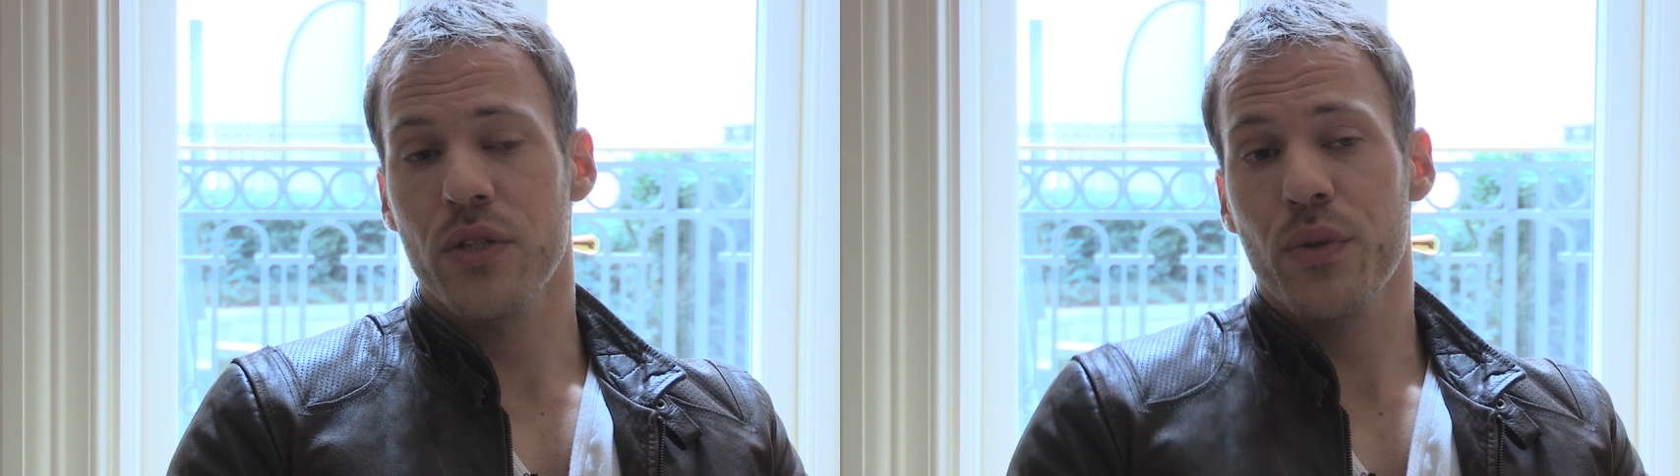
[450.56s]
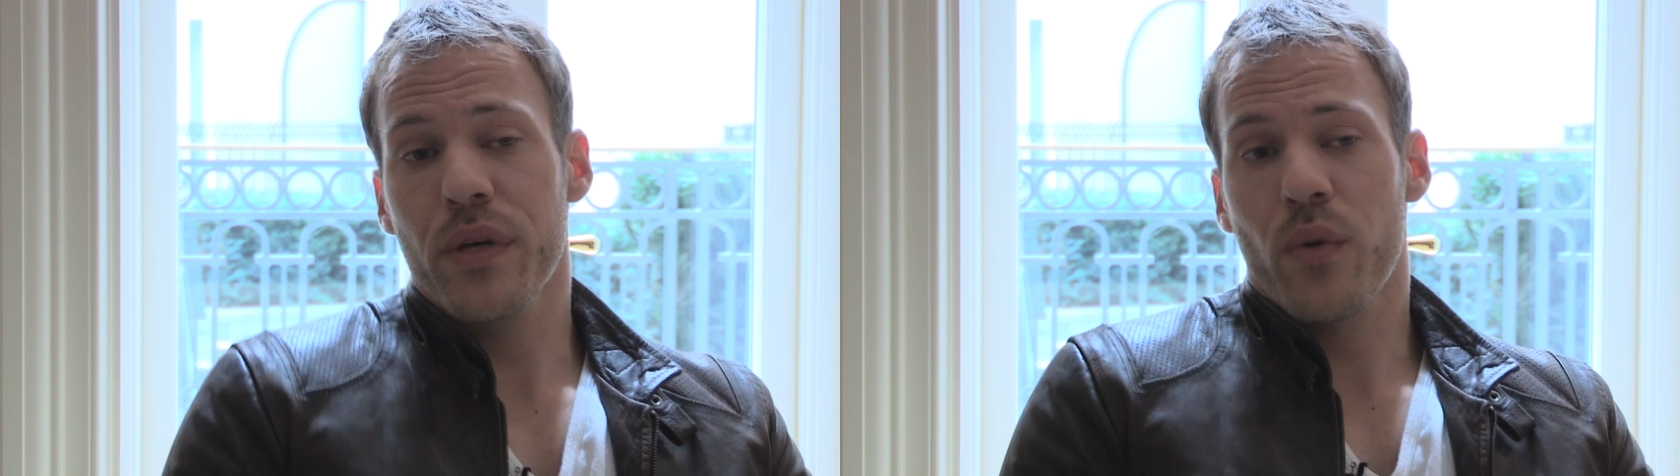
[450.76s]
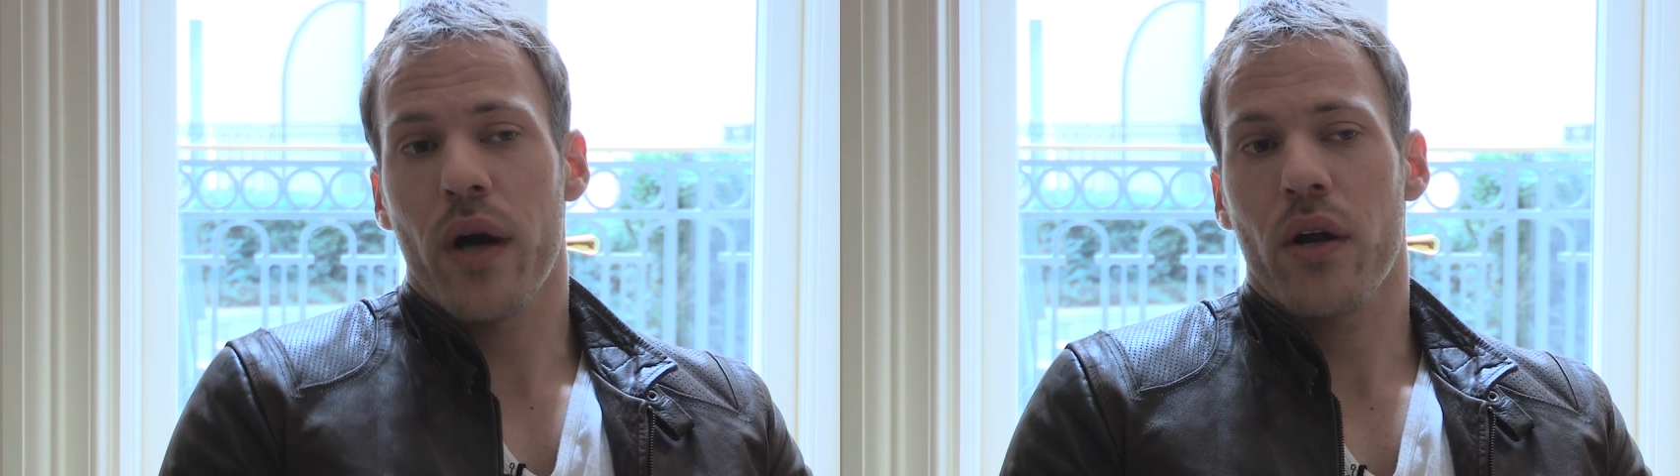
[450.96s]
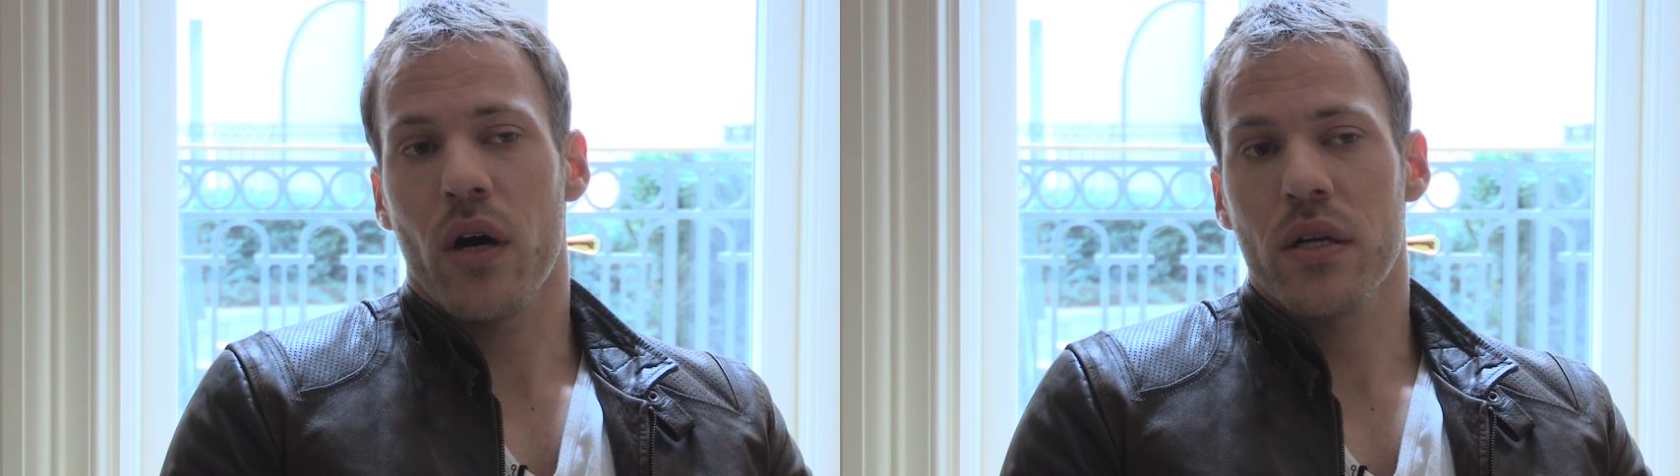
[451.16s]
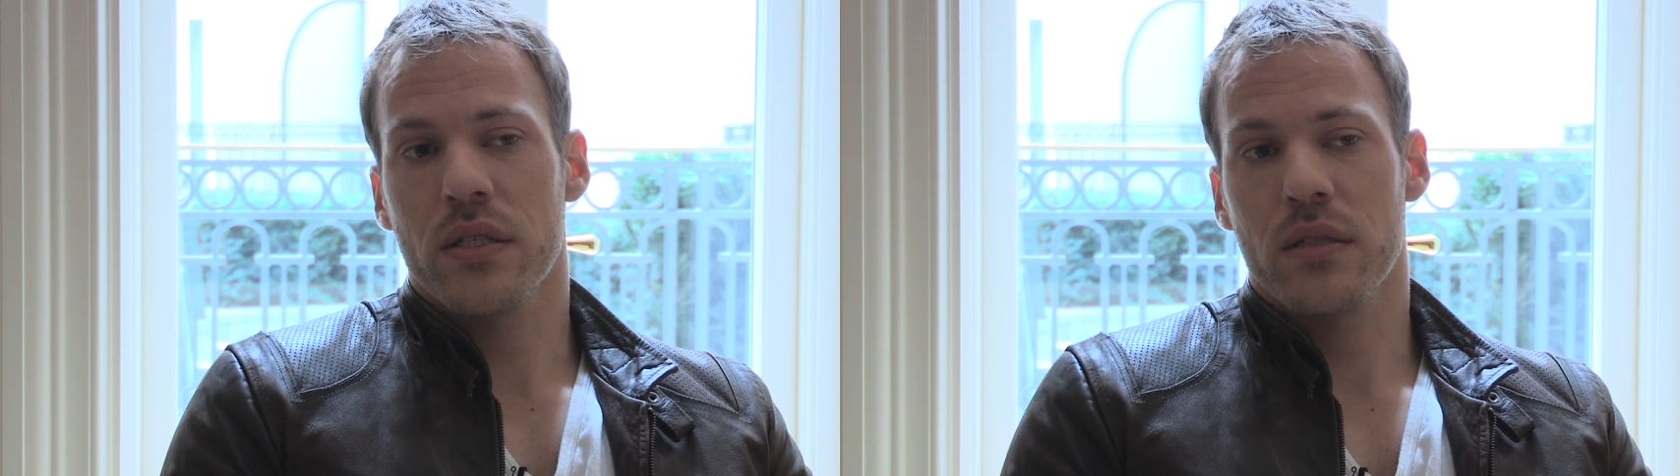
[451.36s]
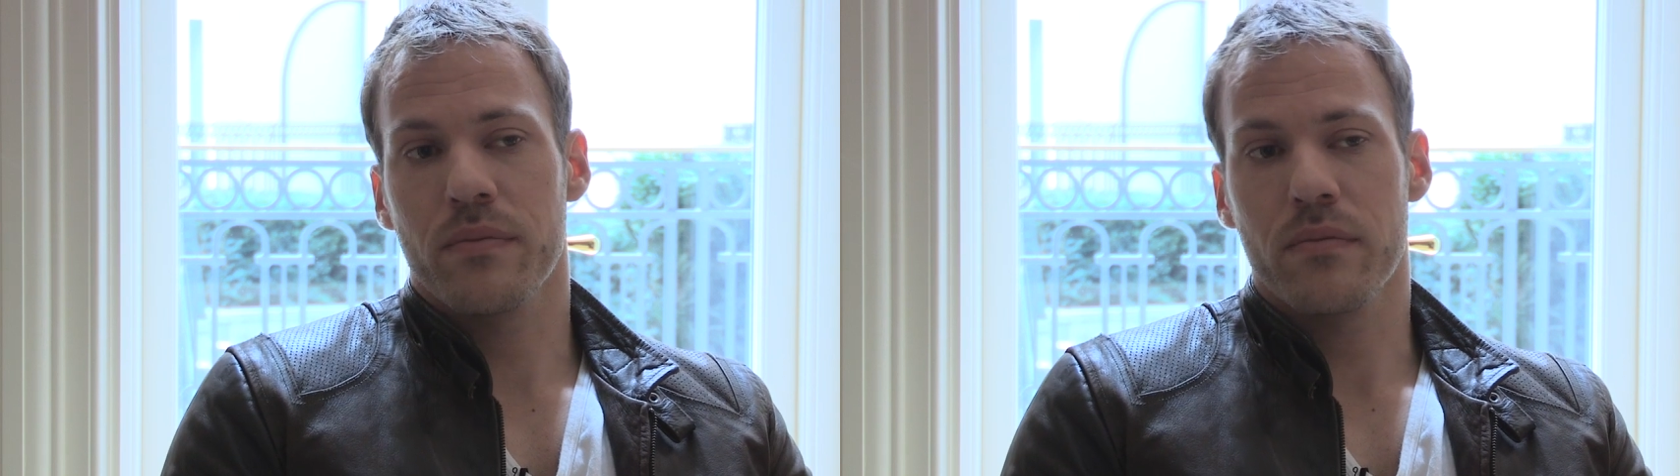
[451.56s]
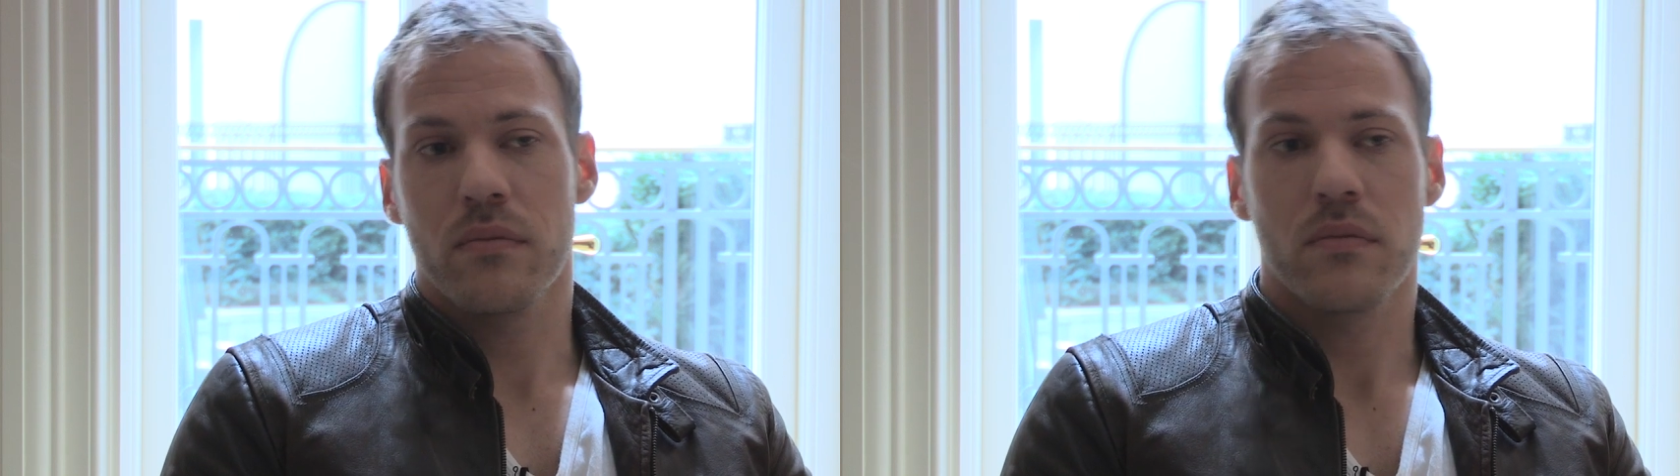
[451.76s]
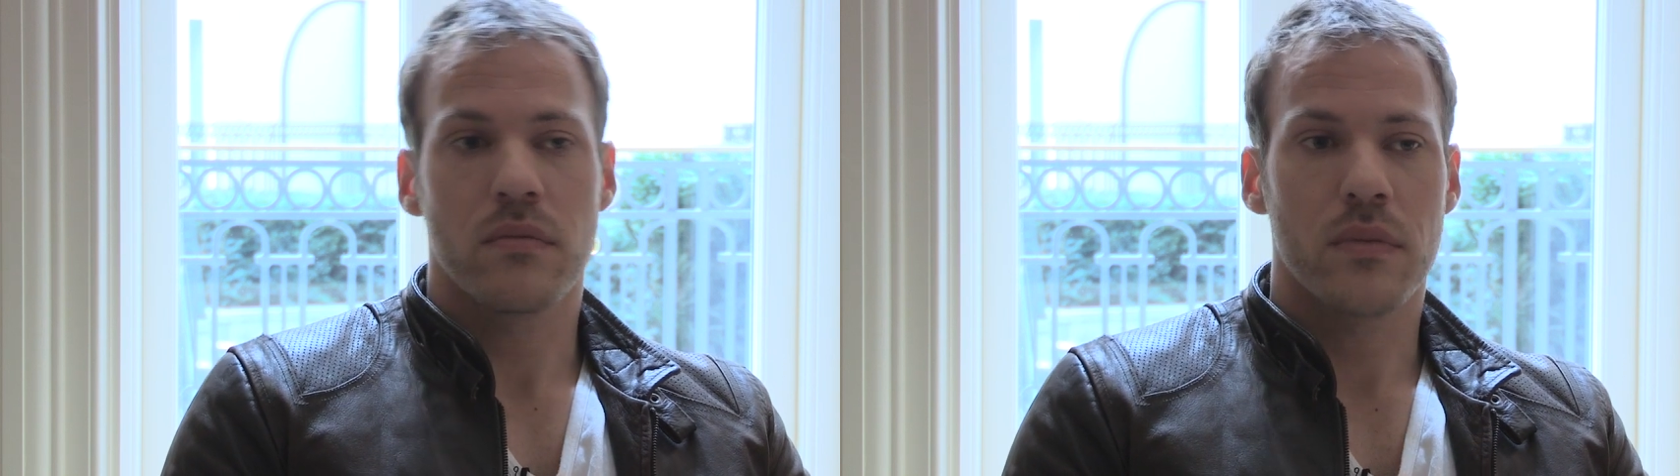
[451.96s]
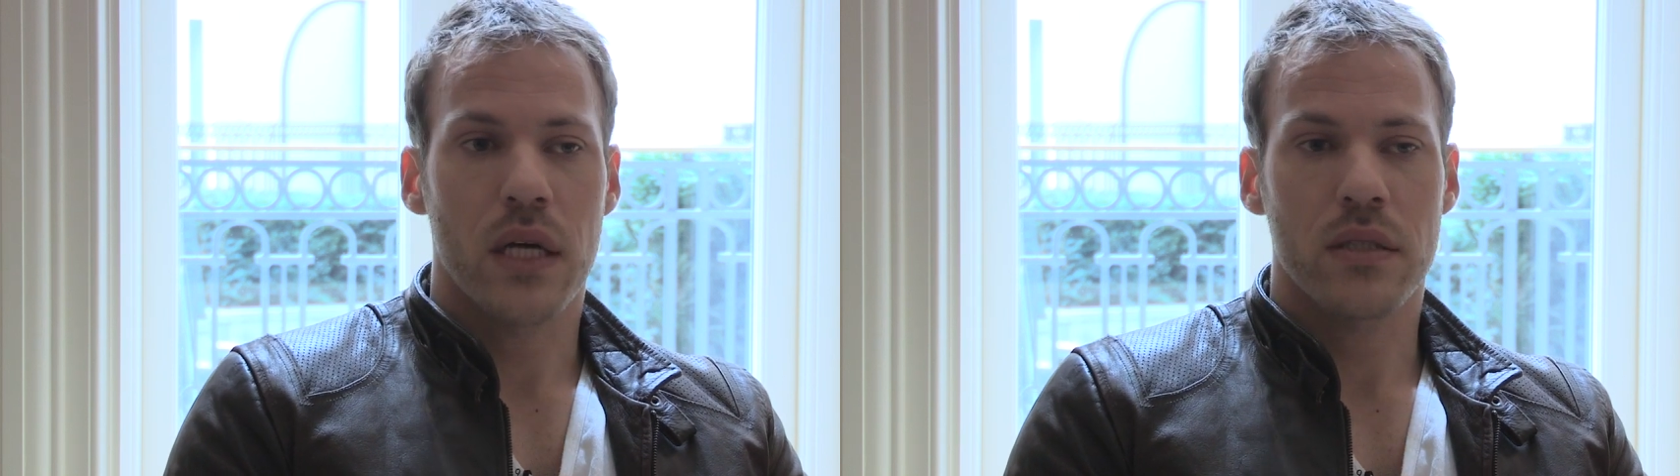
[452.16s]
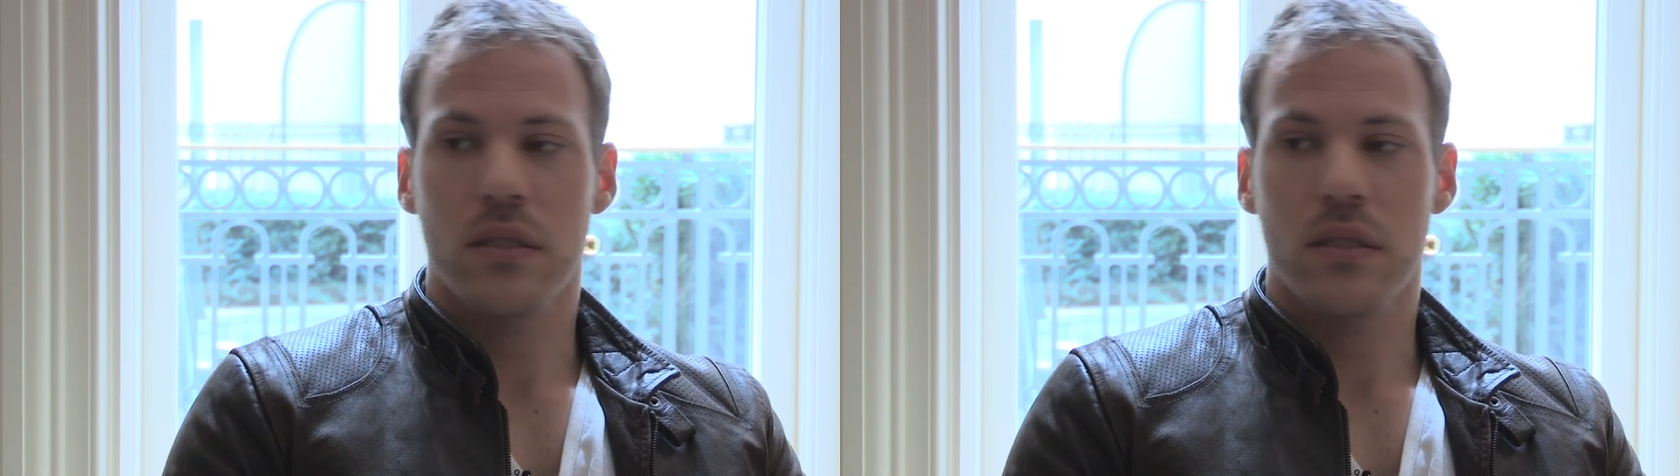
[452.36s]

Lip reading: to be quite honest, not